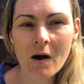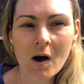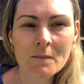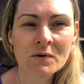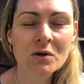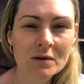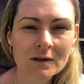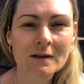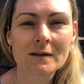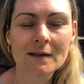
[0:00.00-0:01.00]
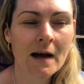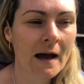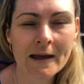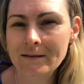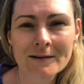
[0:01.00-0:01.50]
I'm useless
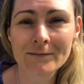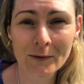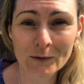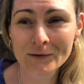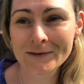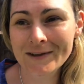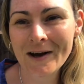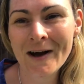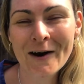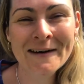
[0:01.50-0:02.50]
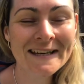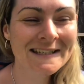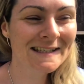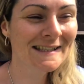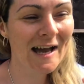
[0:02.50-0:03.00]
at ending vlogs. I need
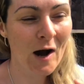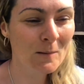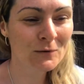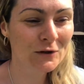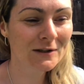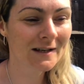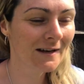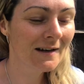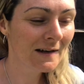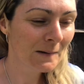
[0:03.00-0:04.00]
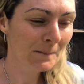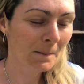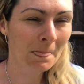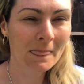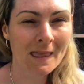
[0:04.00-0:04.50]
to set up just a
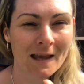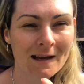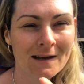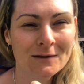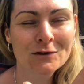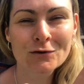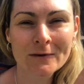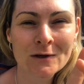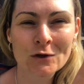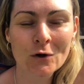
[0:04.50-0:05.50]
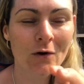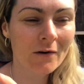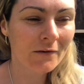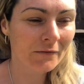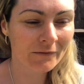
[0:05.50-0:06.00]
screenshot
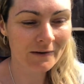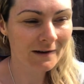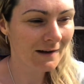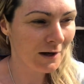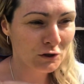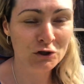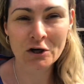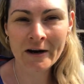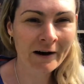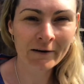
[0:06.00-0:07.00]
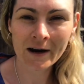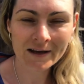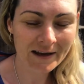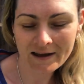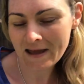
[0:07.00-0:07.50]
of a generic
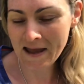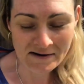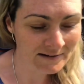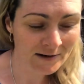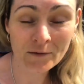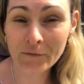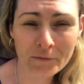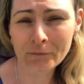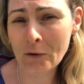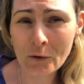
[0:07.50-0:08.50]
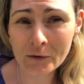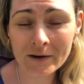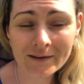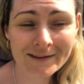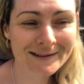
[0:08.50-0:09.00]
ending of the
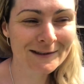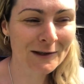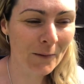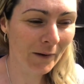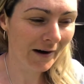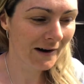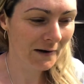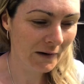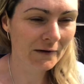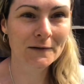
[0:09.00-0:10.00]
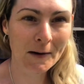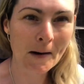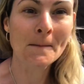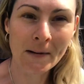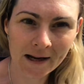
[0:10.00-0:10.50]
vlog so I don't have to
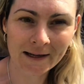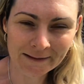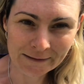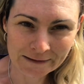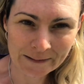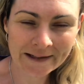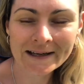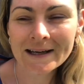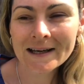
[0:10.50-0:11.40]
come back in to do it.